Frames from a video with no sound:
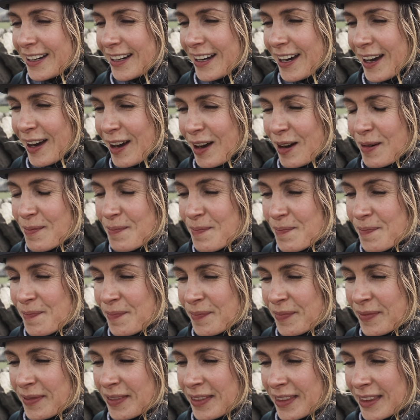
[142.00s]

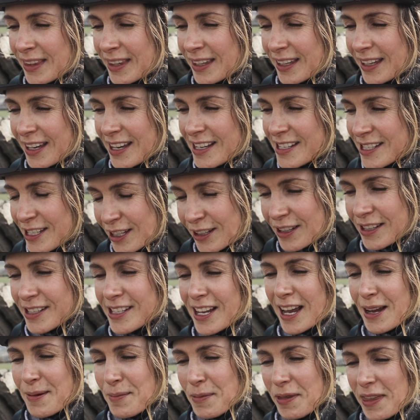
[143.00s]
the
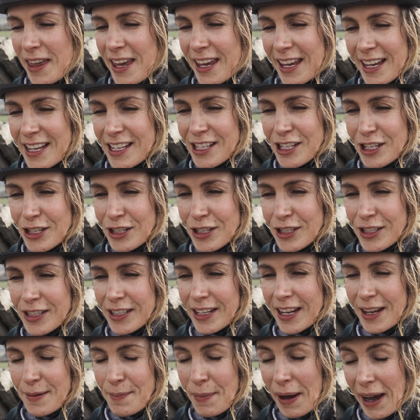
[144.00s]
same thing.
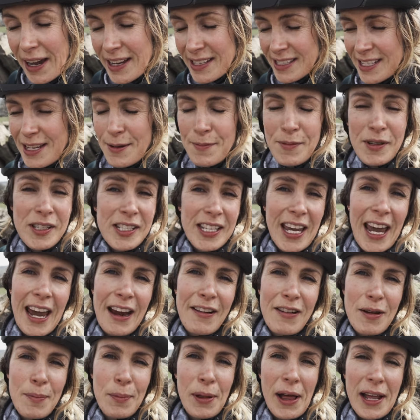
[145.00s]
It might seem
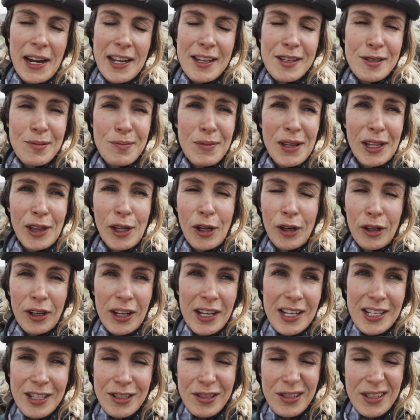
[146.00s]
scarier planning something longer.
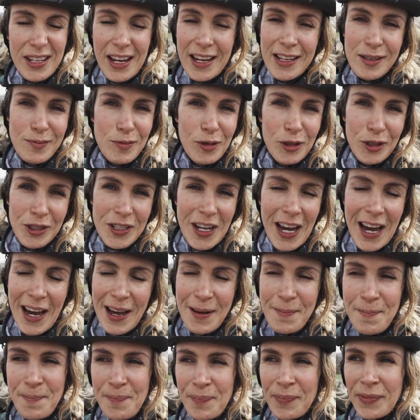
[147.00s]
It just takes more
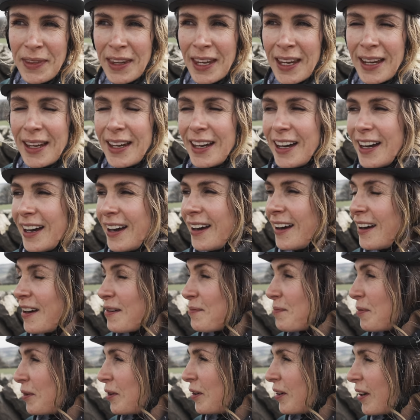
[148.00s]
time.
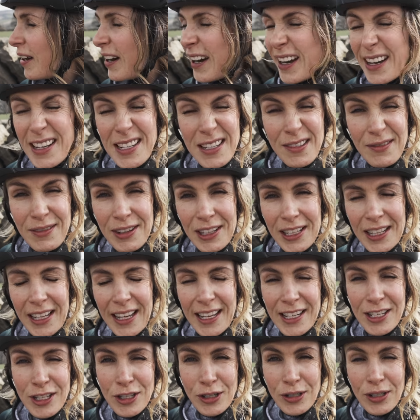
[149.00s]
But I actually
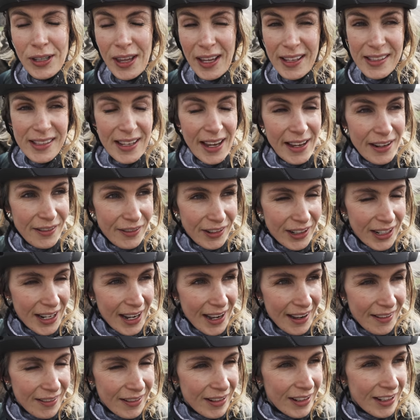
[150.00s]
really enjoy that side of it
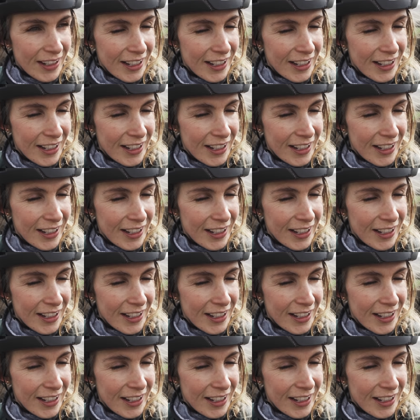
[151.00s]
now.